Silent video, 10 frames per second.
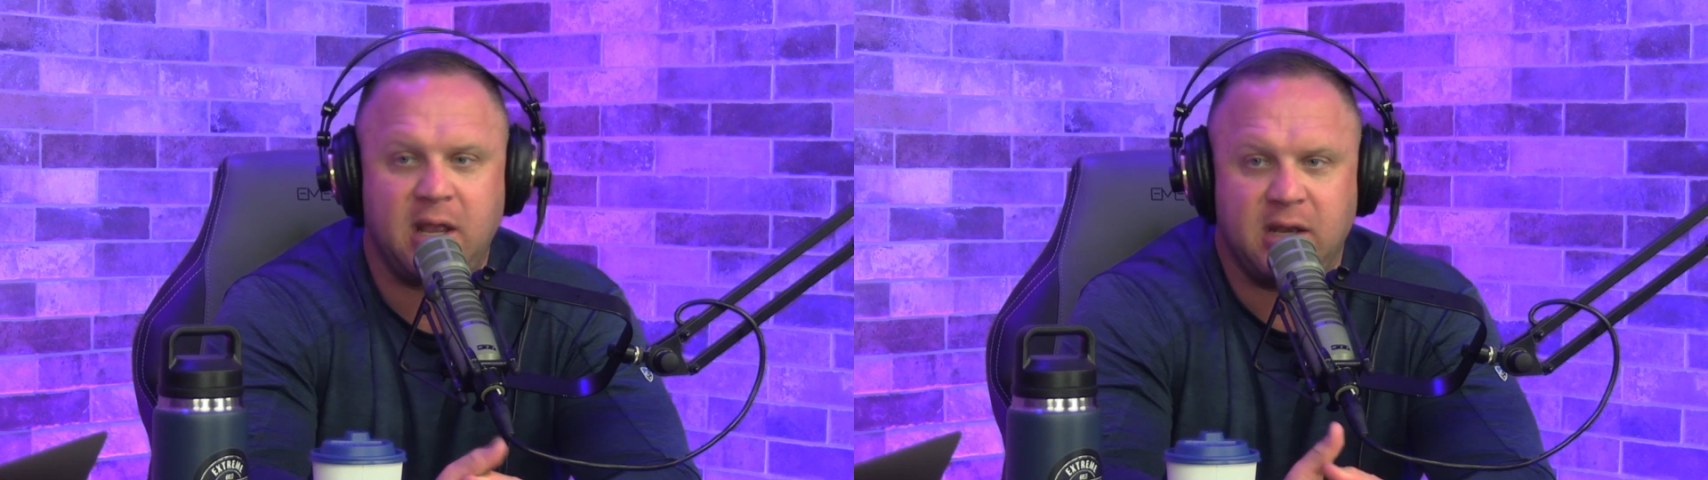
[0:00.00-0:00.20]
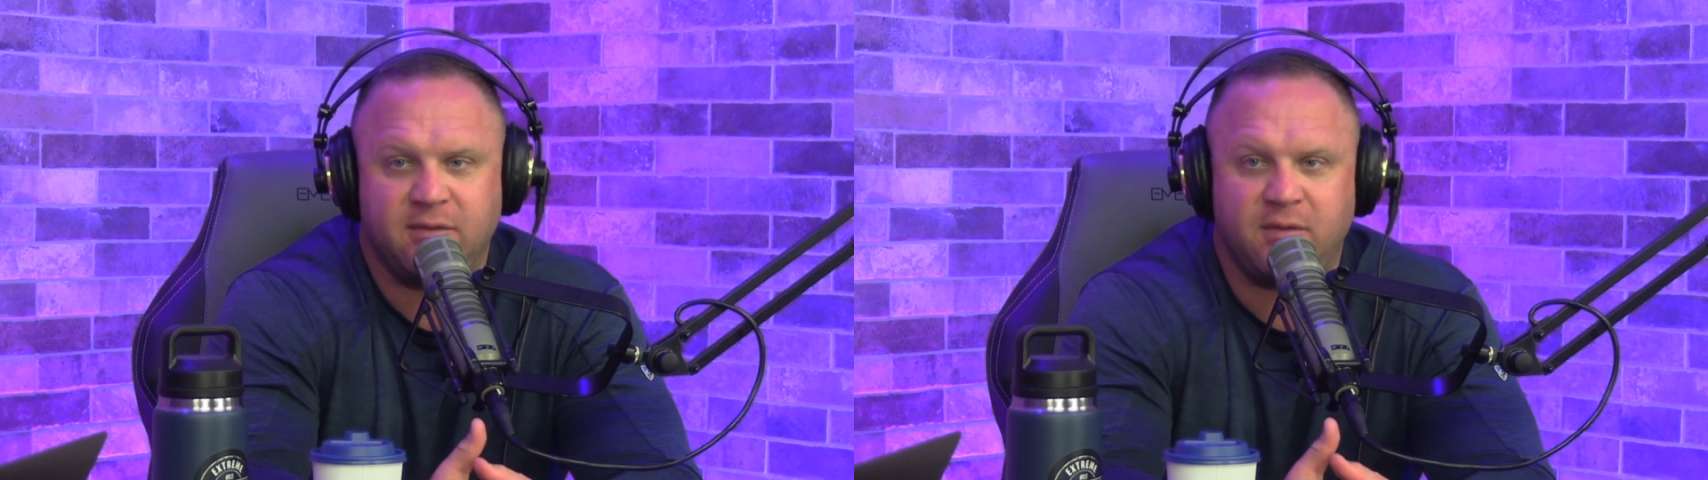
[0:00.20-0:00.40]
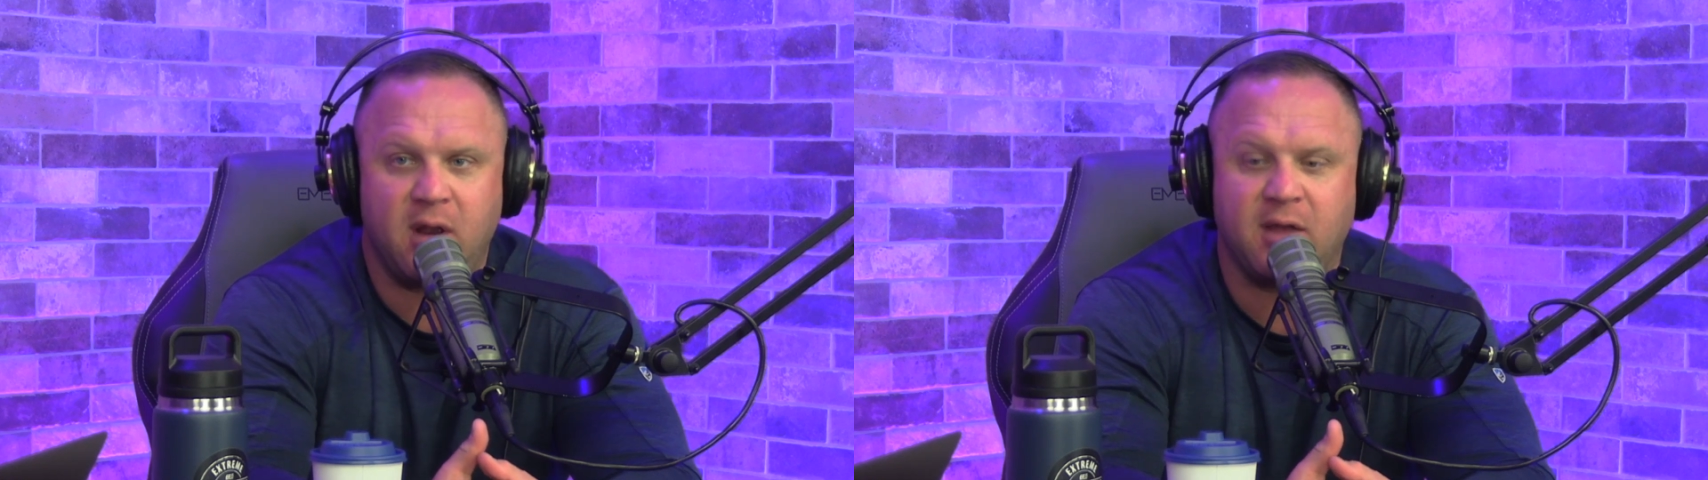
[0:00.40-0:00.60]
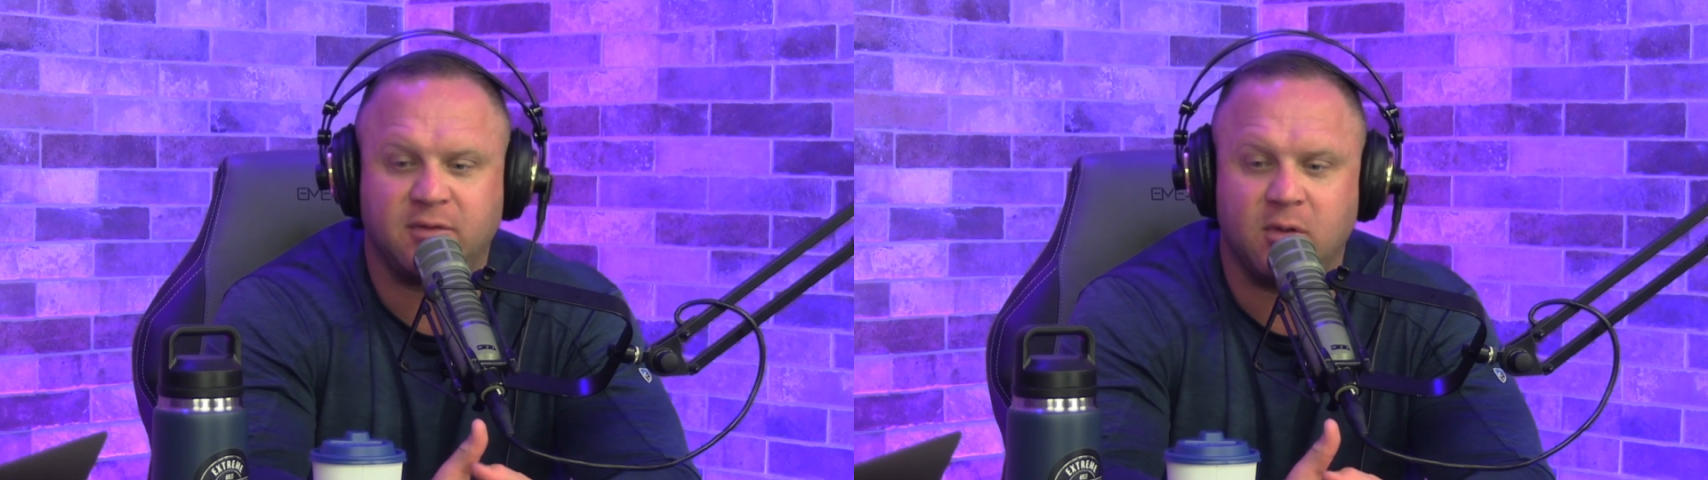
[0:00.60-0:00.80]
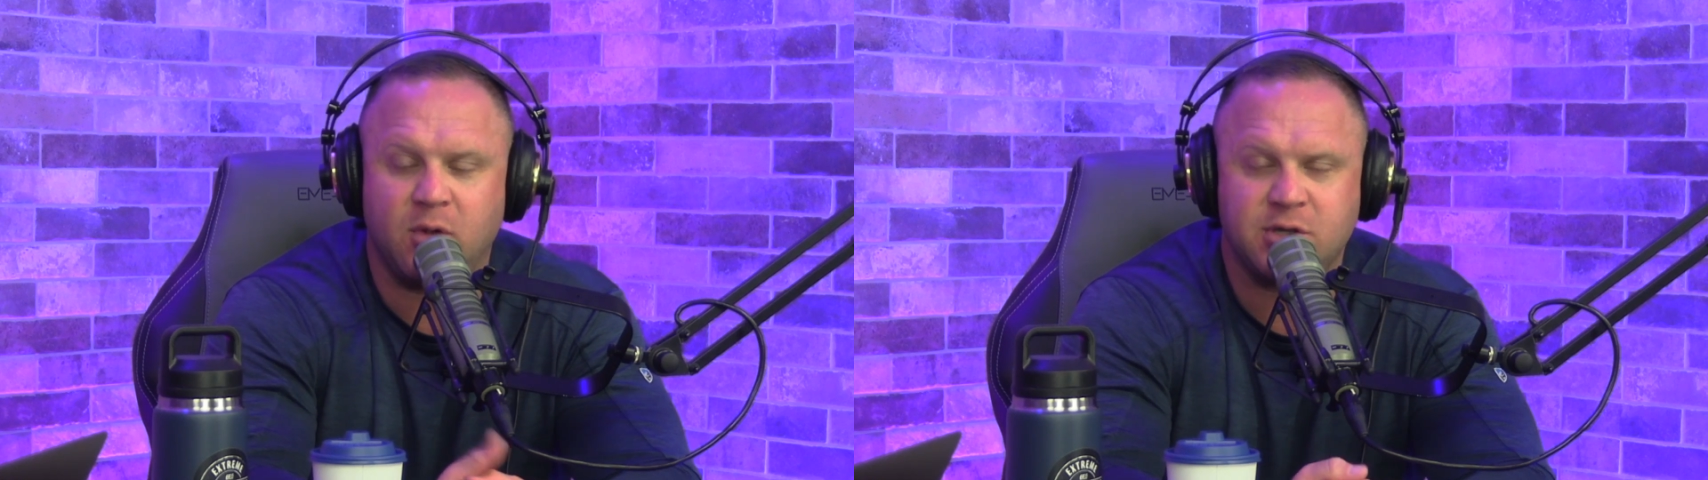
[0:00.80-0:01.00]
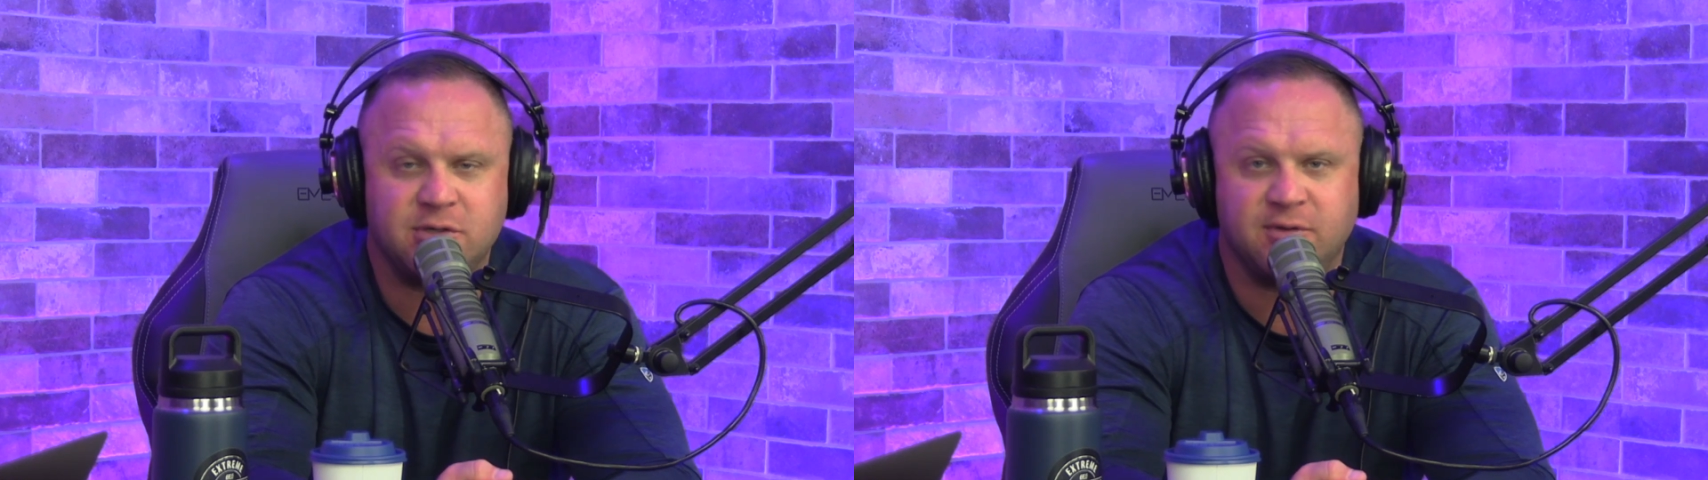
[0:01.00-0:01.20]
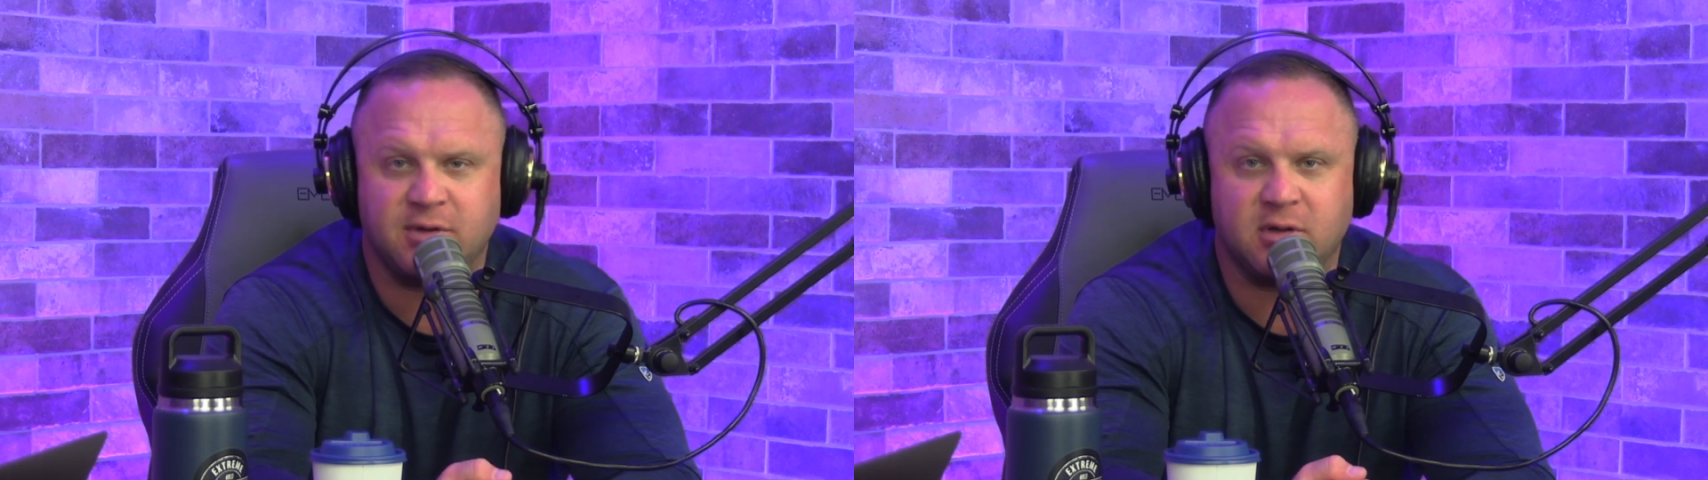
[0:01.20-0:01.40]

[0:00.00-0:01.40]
And if you're asking questions and